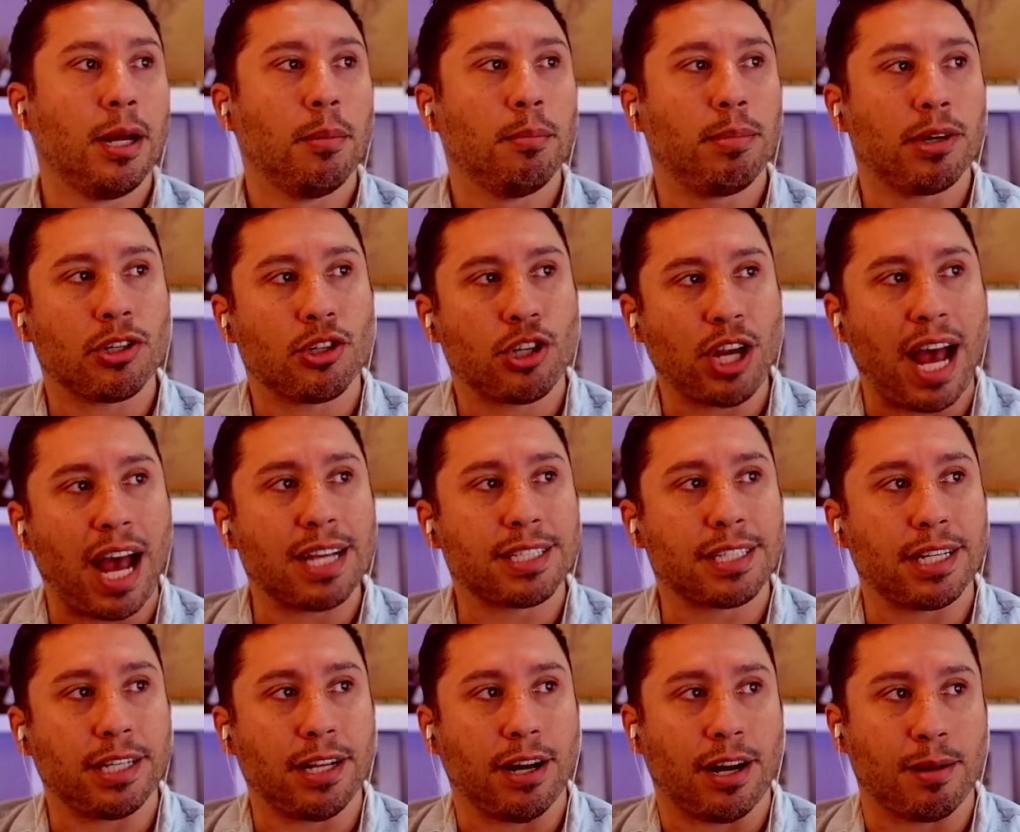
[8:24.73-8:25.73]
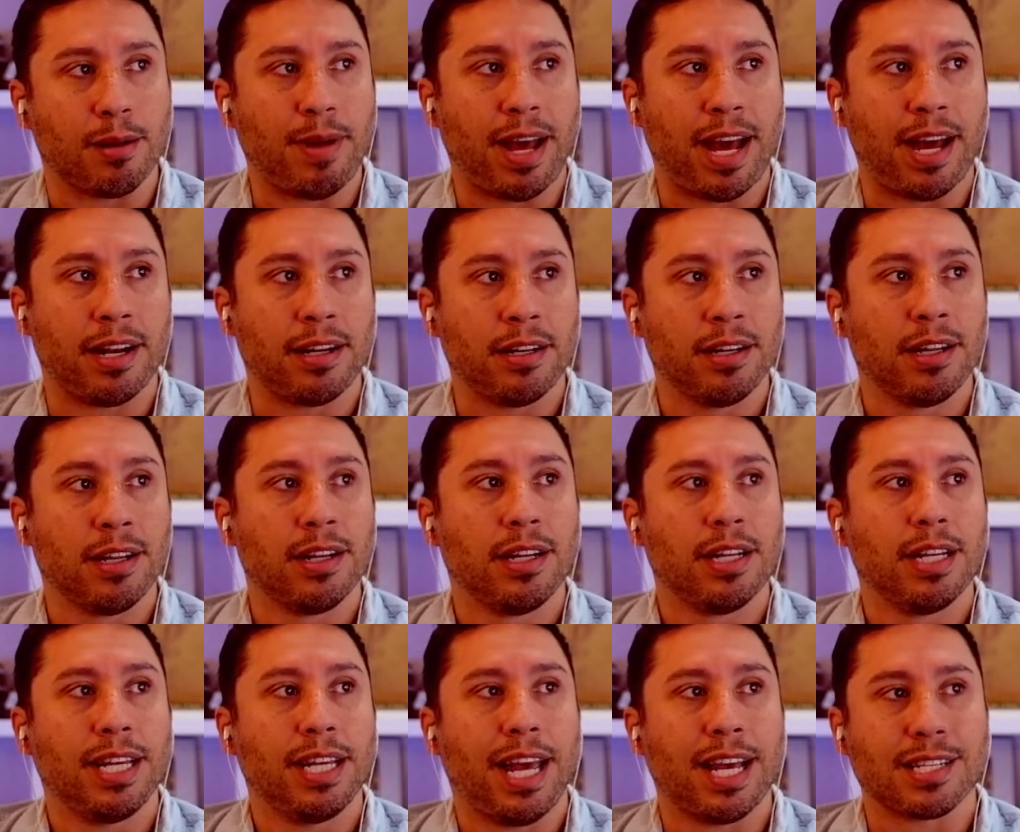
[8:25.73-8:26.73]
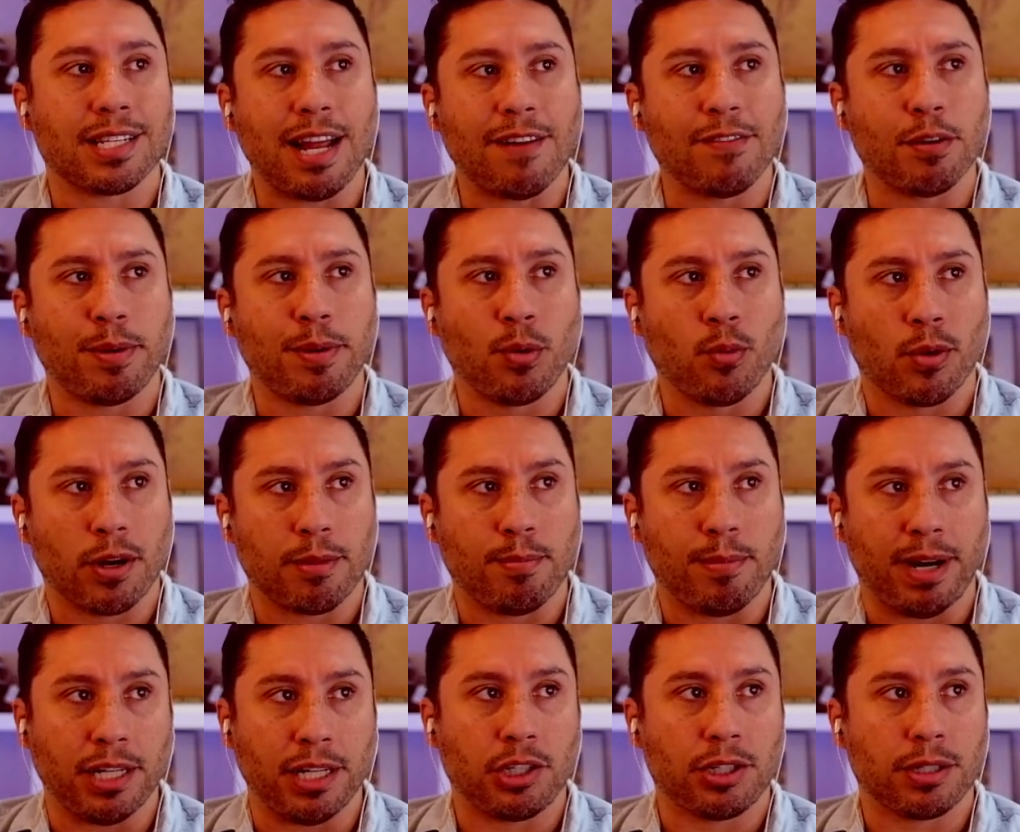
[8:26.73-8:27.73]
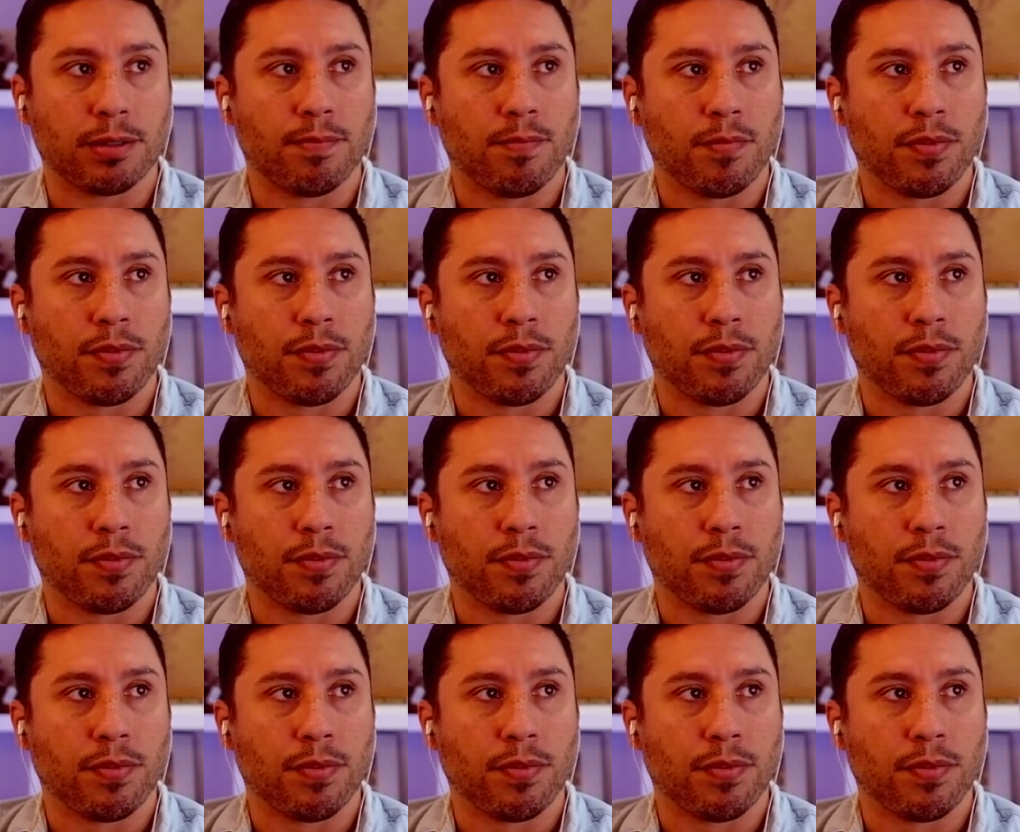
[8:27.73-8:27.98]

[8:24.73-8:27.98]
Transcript: But chastity on a man has never been worth much.